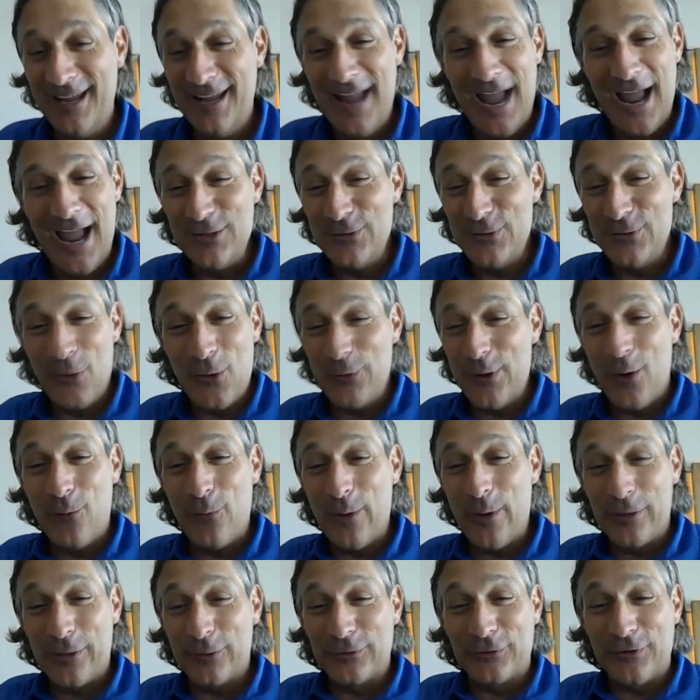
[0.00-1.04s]
right? And you
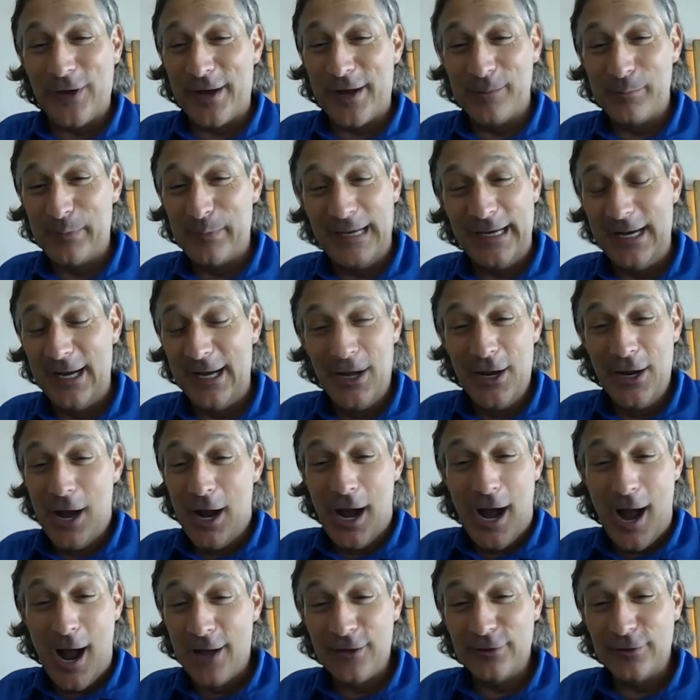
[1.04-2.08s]
don't know whether it's going to be
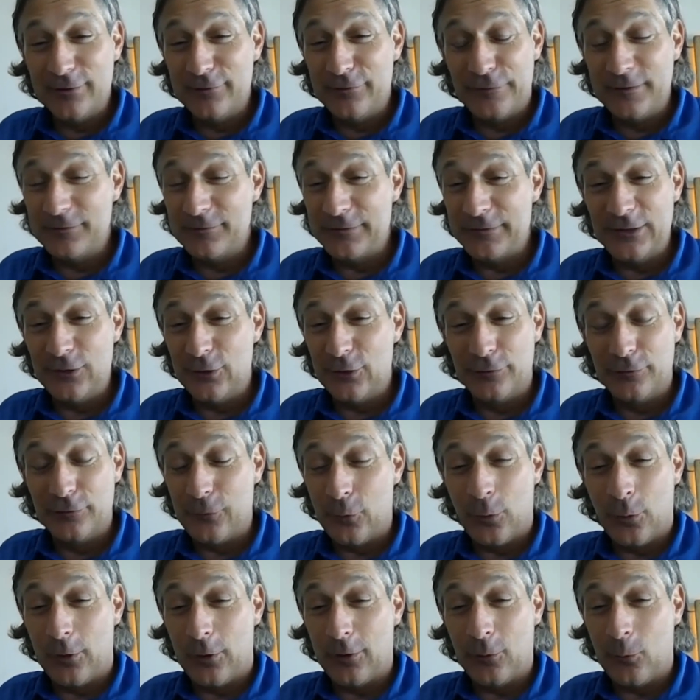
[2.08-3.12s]
150
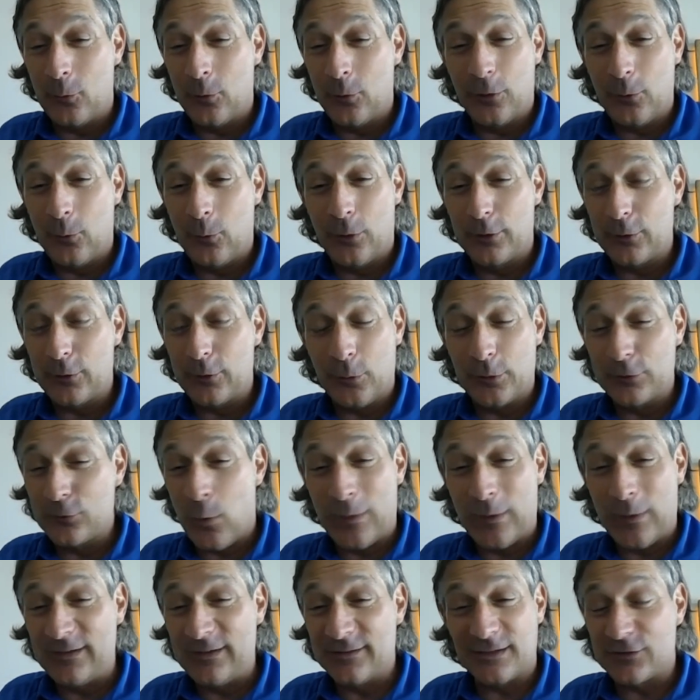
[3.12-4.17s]
or or or or,
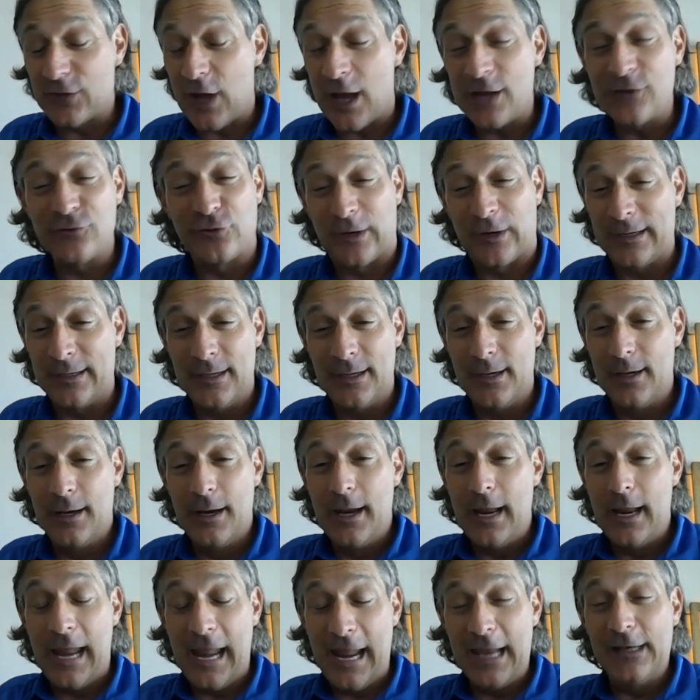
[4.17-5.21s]
or 2600,
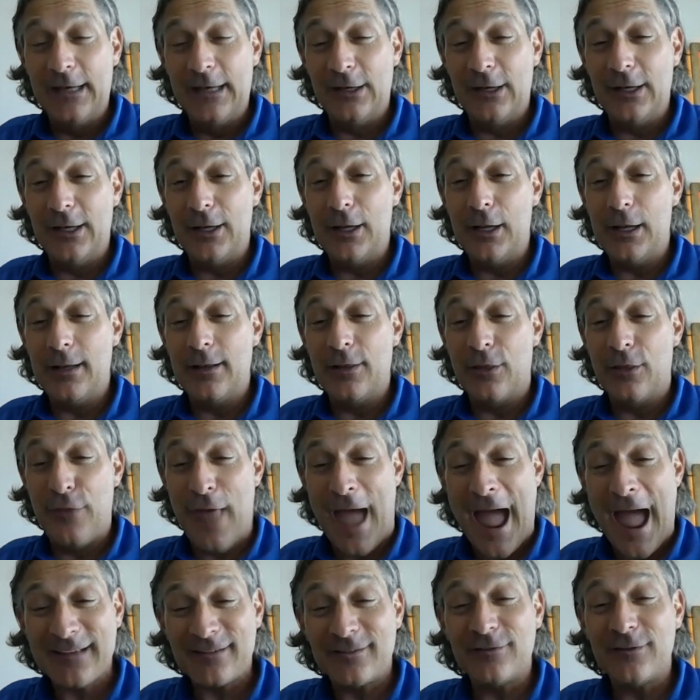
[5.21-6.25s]
right. and
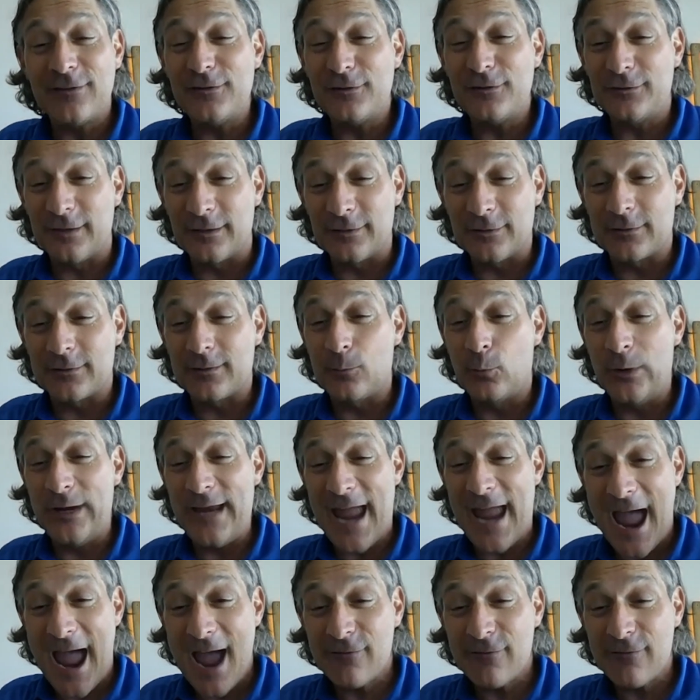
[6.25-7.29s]
that's the
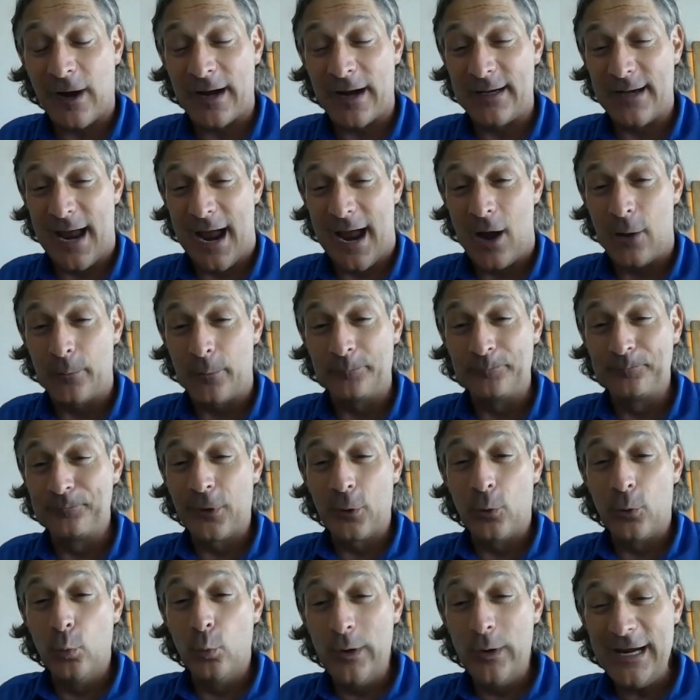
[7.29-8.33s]
system we have right now.
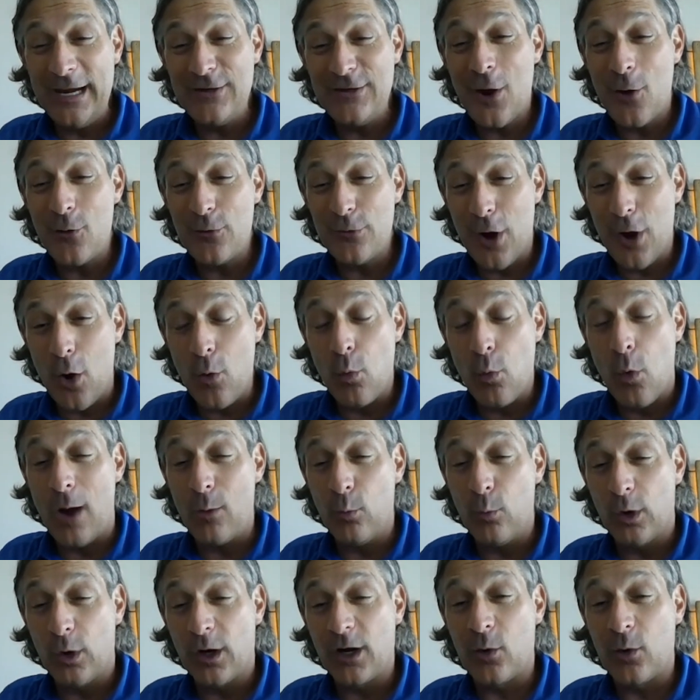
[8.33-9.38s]
We don't know
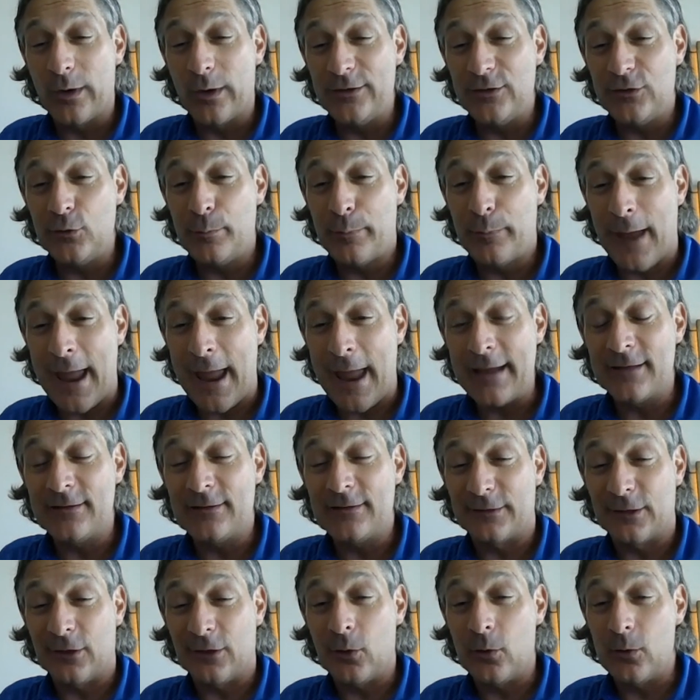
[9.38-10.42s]
what we're going to
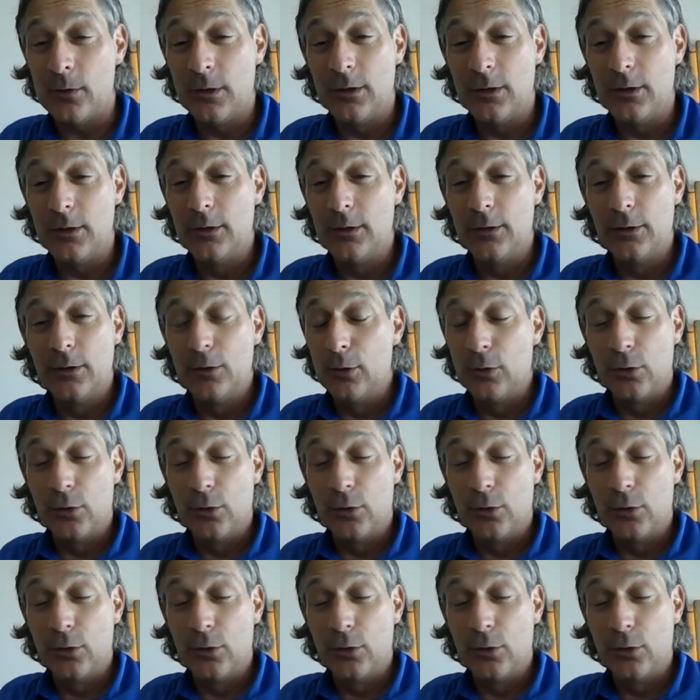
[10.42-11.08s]
pay until